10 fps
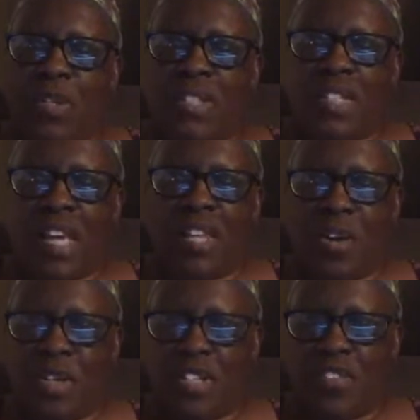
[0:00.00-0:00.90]
says,
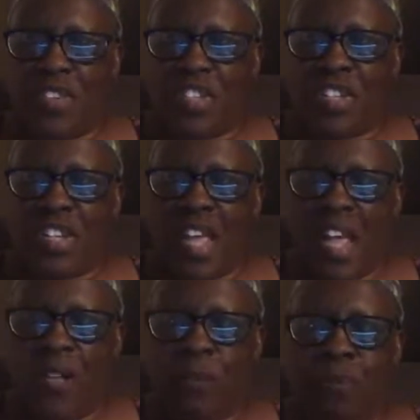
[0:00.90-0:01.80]
hello to Tiffany
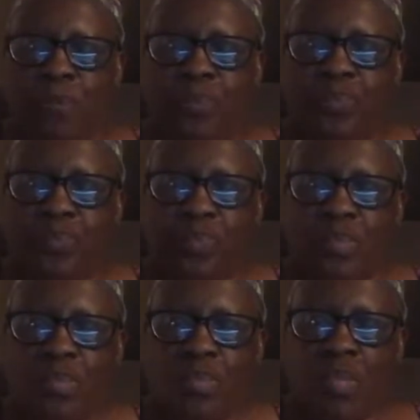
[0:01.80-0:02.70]
Chanel.
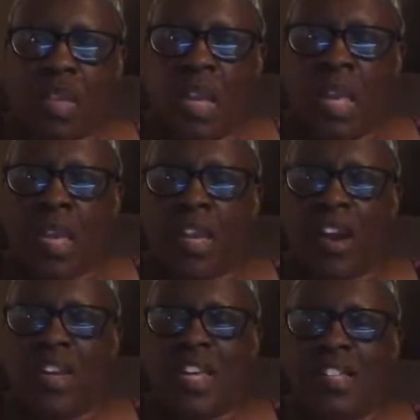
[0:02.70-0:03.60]

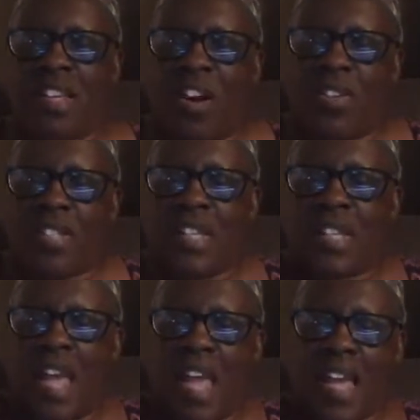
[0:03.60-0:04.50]
Carolyn East All says,
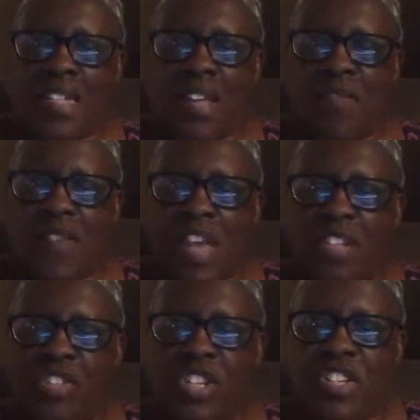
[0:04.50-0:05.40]
hey at Tim
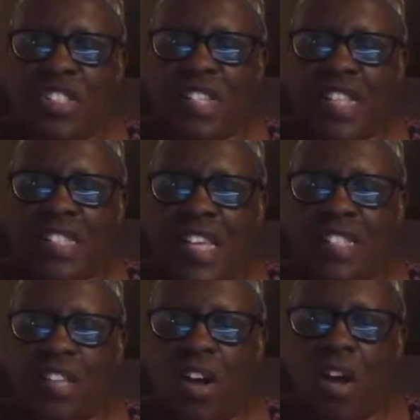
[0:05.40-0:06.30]
Vales. Gigi says,
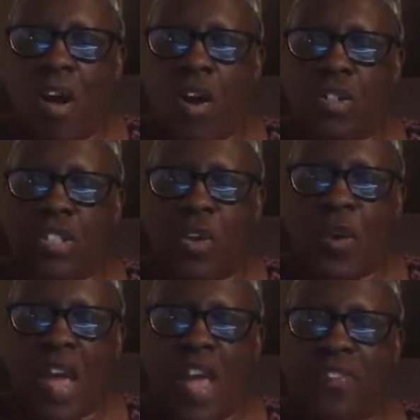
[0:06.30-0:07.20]
it's
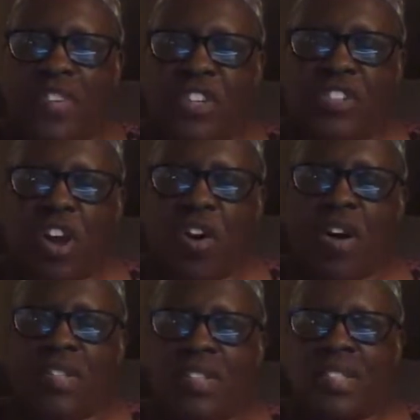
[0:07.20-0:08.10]
also Anthony Shaw
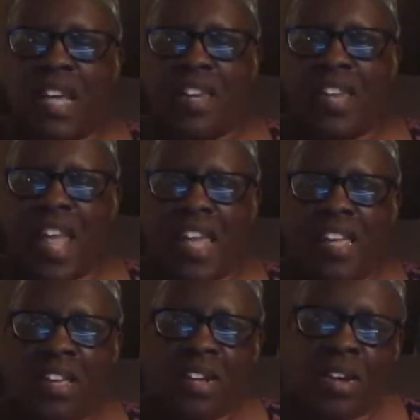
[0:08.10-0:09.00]
on Sunday.
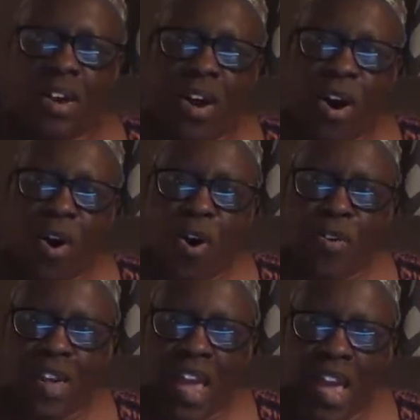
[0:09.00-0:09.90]
Oh,
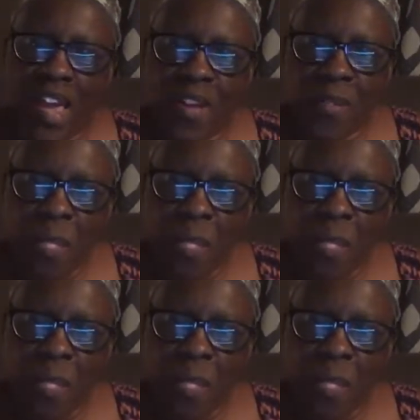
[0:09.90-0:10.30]
okay.